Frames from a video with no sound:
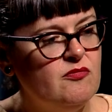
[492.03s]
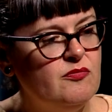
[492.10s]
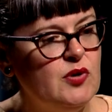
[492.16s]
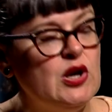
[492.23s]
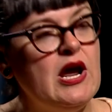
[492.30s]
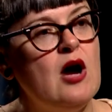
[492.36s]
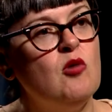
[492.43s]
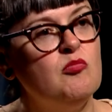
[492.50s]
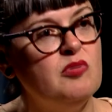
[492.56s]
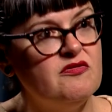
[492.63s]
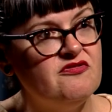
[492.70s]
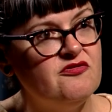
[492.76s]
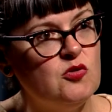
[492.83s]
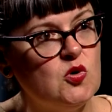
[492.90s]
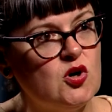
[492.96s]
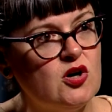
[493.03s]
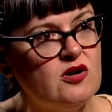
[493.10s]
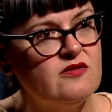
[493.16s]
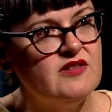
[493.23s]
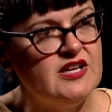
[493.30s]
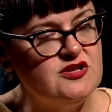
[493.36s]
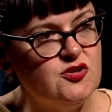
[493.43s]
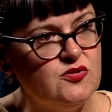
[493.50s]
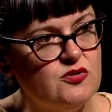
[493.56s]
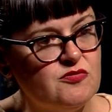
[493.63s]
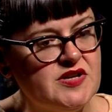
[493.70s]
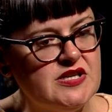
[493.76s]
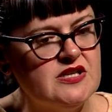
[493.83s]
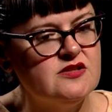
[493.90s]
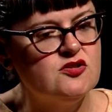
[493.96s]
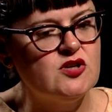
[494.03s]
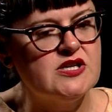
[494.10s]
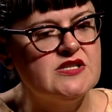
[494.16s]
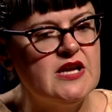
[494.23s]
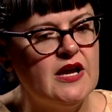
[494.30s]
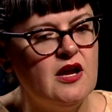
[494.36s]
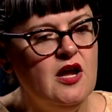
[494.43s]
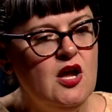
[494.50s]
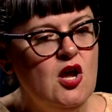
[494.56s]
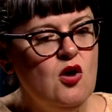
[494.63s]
put out before they do the redistricting.